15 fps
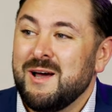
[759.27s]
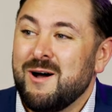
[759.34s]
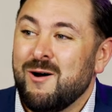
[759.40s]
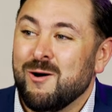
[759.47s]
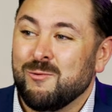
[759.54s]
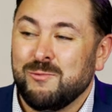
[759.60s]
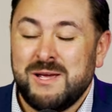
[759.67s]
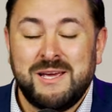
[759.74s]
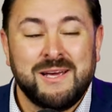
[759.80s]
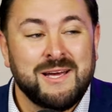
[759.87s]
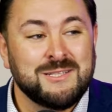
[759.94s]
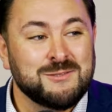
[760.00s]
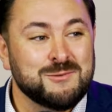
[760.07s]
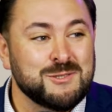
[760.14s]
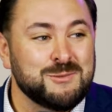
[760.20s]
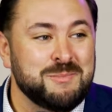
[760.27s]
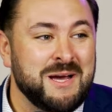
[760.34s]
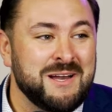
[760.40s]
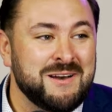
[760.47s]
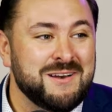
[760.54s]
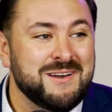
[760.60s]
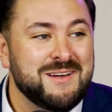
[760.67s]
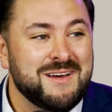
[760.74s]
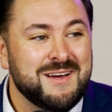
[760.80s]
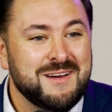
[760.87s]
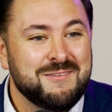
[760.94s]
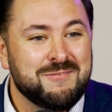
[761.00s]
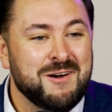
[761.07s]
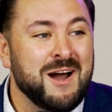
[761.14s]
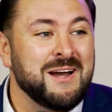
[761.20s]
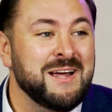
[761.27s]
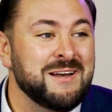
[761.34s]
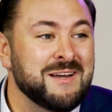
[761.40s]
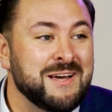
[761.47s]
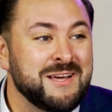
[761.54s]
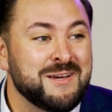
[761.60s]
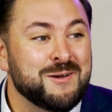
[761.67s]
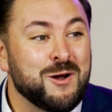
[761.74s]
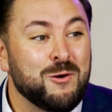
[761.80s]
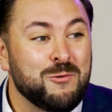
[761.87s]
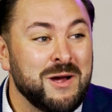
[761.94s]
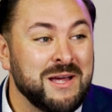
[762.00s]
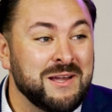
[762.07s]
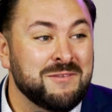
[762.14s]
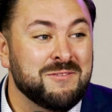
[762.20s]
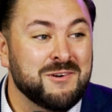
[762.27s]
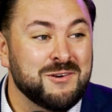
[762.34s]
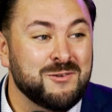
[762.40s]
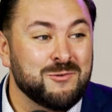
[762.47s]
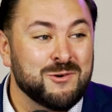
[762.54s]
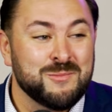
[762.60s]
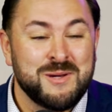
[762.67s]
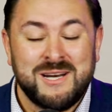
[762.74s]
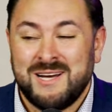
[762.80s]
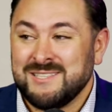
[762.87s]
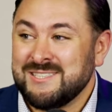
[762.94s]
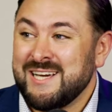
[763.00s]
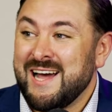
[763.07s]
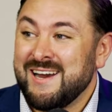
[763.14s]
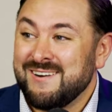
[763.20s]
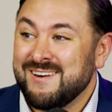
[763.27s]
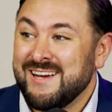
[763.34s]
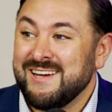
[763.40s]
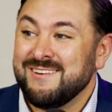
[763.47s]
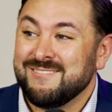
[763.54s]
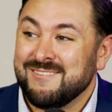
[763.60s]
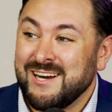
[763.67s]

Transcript: Our weekends were spent Friday night, go weigh in for a tournament on Saturday, mm-hmm.